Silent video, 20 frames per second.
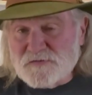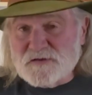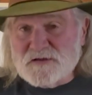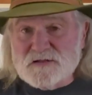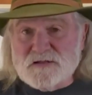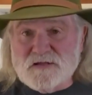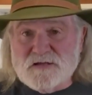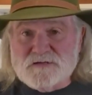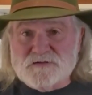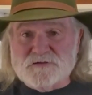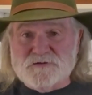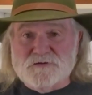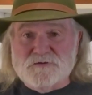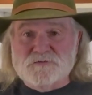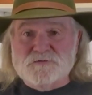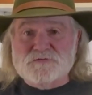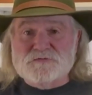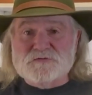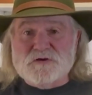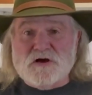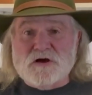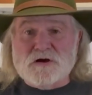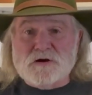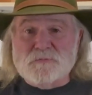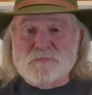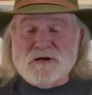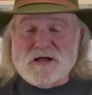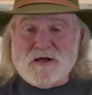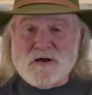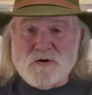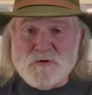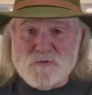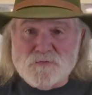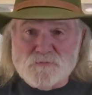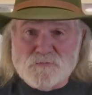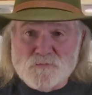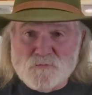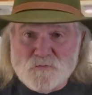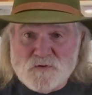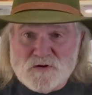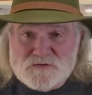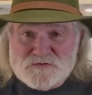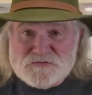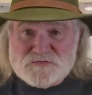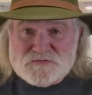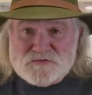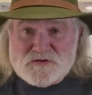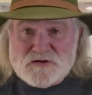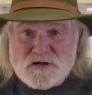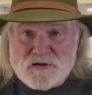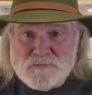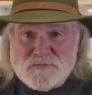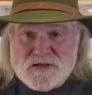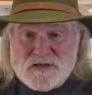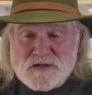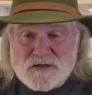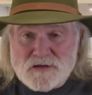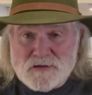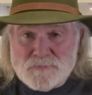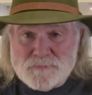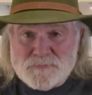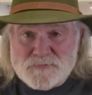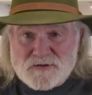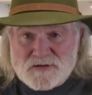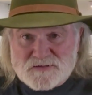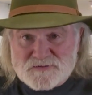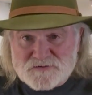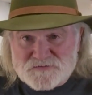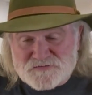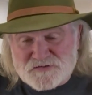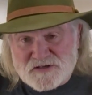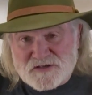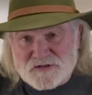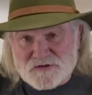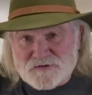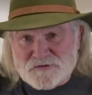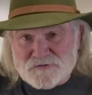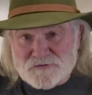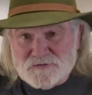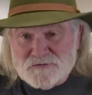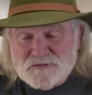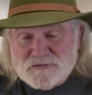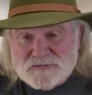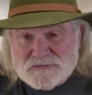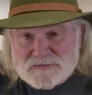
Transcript: I'd like to do is talk about what's coming up on the channel